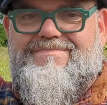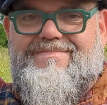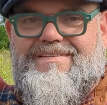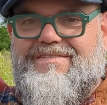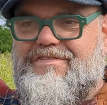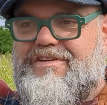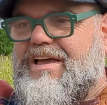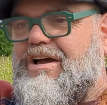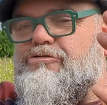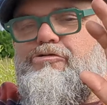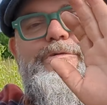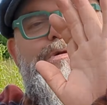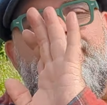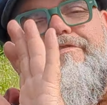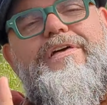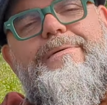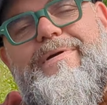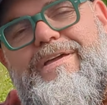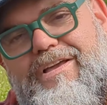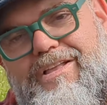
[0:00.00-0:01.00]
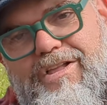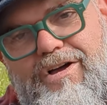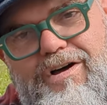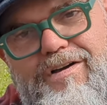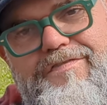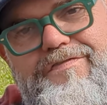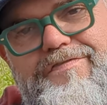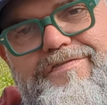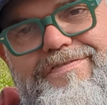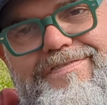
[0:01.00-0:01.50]
if you can't remove them out of your
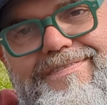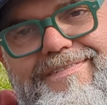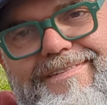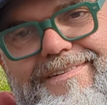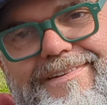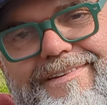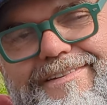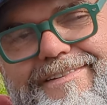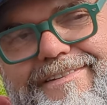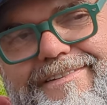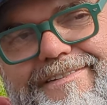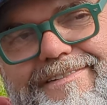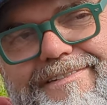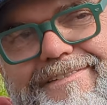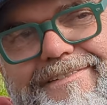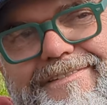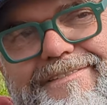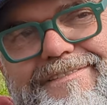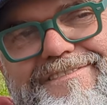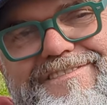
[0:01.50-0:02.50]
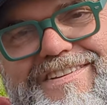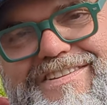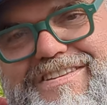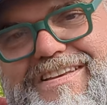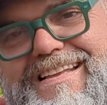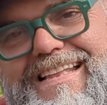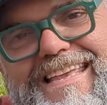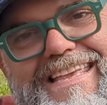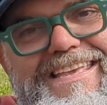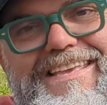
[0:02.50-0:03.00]
life
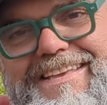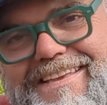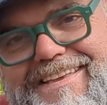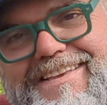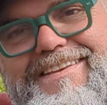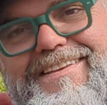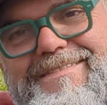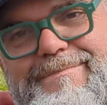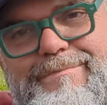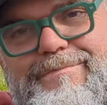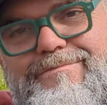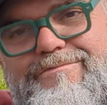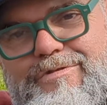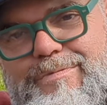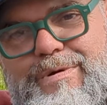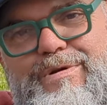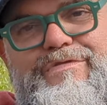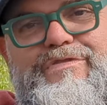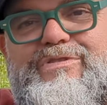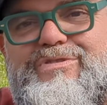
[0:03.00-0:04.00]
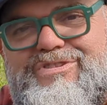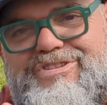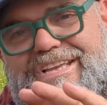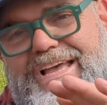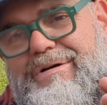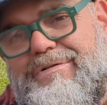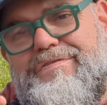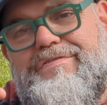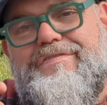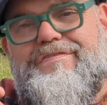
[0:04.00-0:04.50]
physically, remove
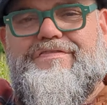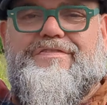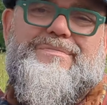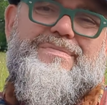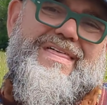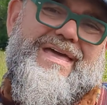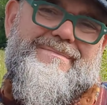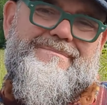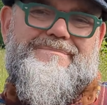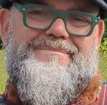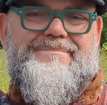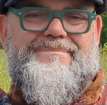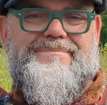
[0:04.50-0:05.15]
yourself from them.